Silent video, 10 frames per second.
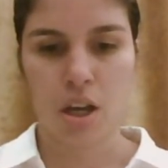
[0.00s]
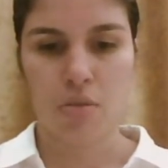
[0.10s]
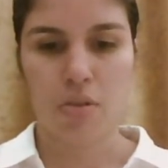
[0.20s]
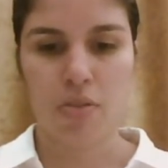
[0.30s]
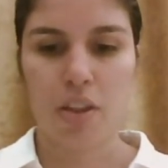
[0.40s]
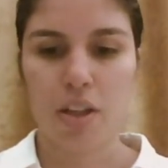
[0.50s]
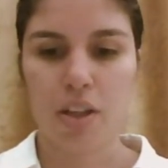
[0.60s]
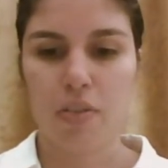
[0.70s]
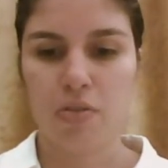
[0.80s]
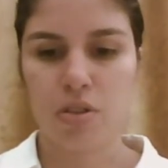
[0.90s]
With nothing
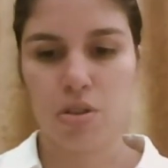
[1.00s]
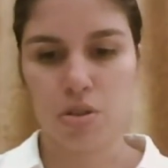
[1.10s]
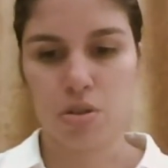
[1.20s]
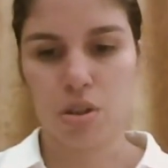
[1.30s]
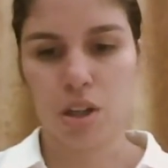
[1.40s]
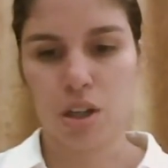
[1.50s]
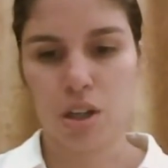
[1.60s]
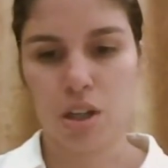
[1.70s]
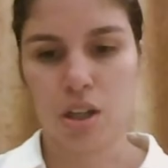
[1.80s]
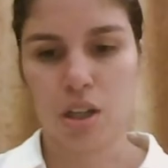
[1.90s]
left to do,
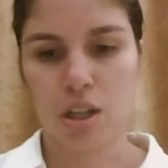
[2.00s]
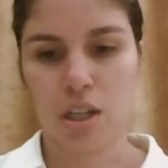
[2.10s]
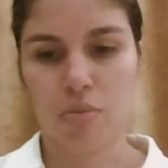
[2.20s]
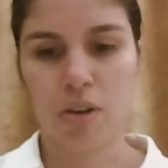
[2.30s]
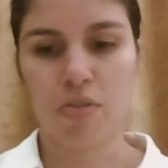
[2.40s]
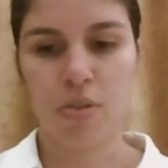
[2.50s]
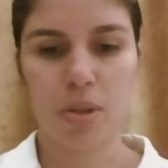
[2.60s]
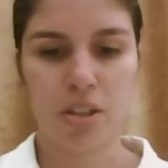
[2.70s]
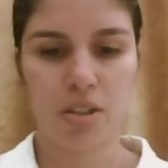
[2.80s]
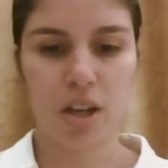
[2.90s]
he read from
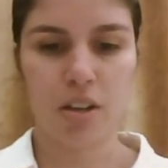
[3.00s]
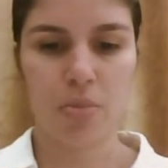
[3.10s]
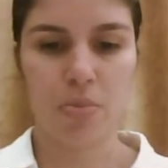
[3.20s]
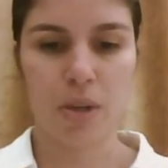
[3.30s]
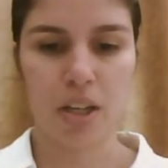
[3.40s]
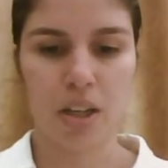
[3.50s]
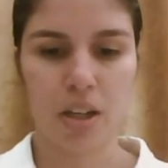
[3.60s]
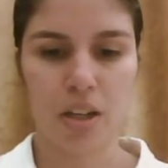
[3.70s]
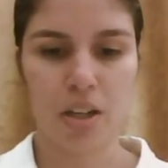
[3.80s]
the encyclopedia